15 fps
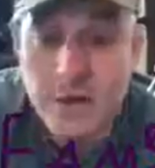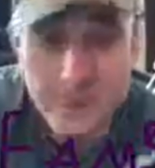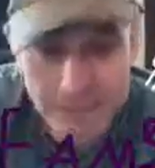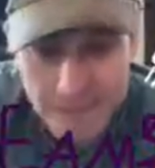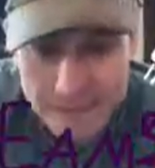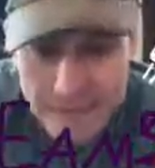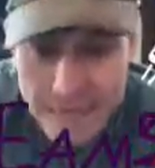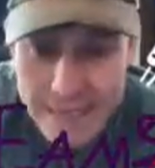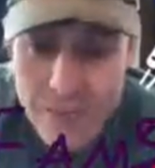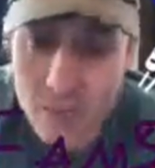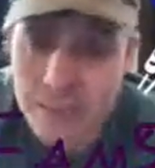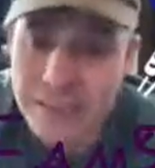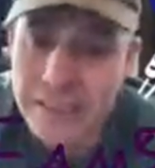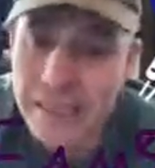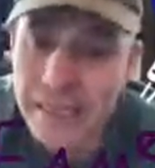Then they
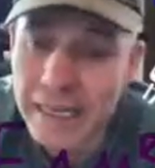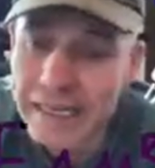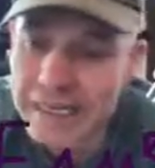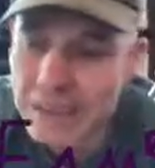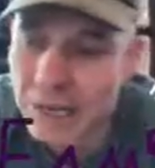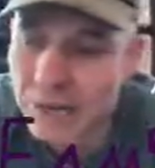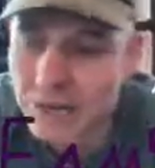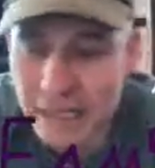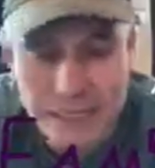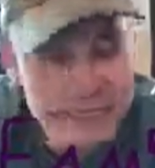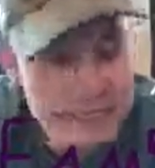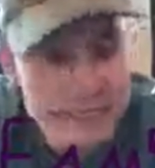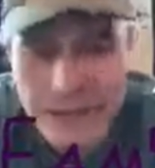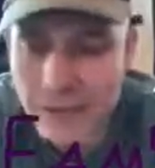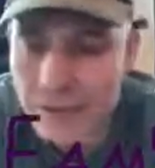joined the NHL in
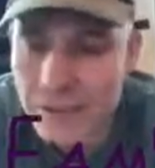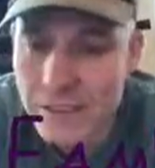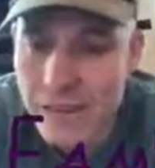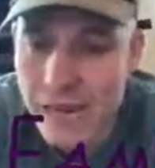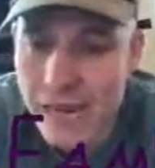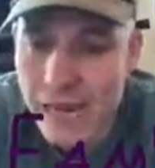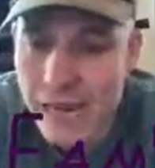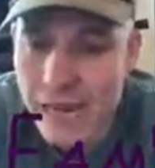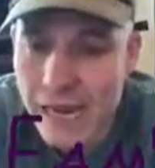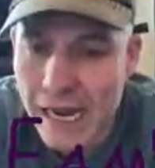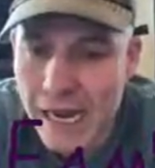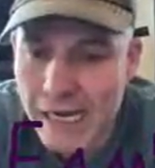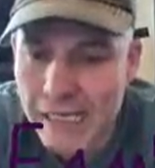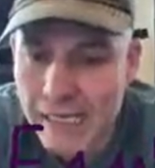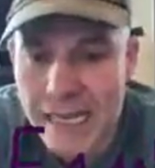
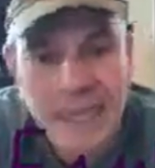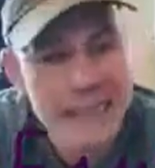1979.